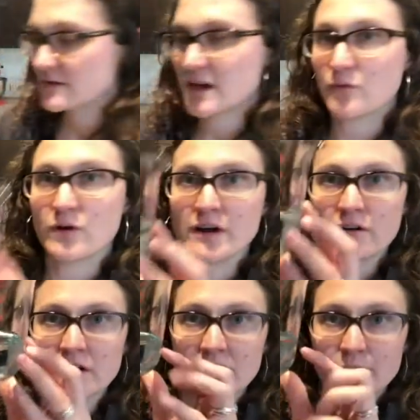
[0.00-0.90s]
It's got
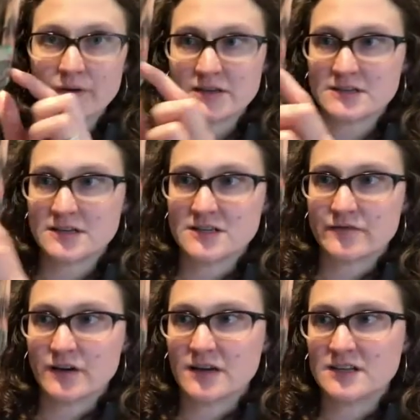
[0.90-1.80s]
water in it, but it's in a
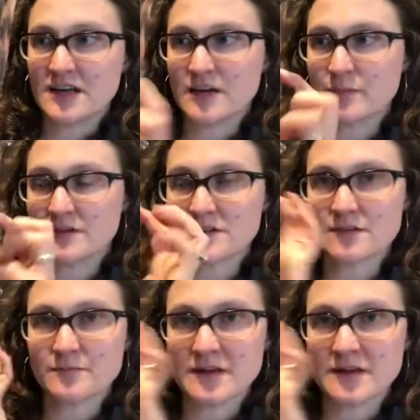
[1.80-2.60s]
different container, but it's going to